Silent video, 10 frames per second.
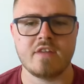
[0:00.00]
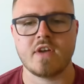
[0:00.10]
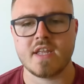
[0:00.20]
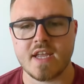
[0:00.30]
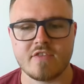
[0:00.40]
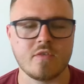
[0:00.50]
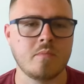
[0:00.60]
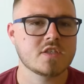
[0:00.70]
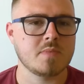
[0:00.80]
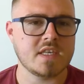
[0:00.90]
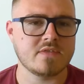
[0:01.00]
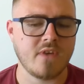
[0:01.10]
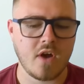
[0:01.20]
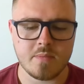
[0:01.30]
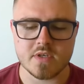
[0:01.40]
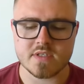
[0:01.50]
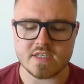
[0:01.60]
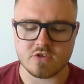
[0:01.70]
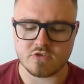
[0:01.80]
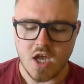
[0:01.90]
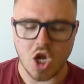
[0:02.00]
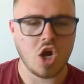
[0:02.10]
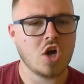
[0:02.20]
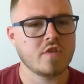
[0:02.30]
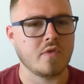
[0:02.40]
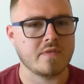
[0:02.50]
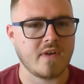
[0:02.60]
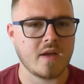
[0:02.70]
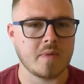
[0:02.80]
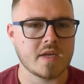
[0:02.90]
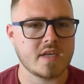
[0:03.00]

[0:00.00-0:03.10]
If I can get some of these fibers, these are a carnivore fiber,